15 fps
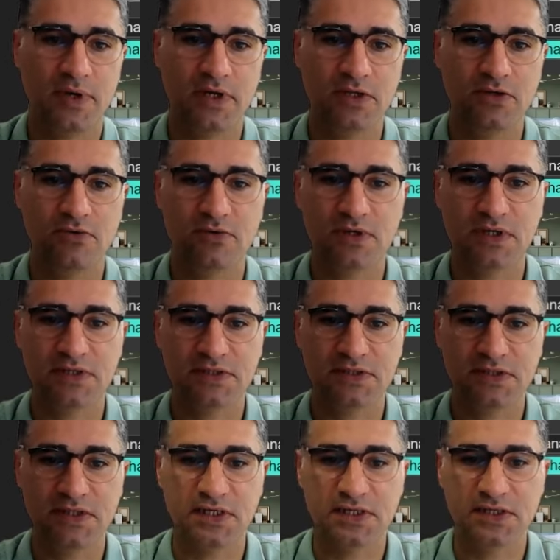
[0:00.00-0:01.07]
And you can
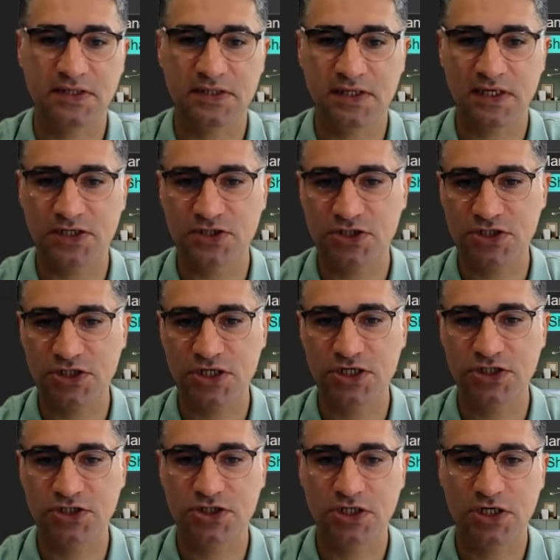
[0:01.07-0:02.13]
see that it can
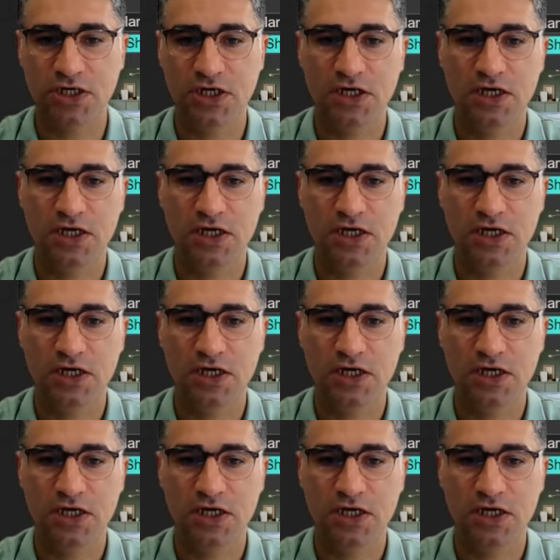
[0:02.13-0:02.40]
change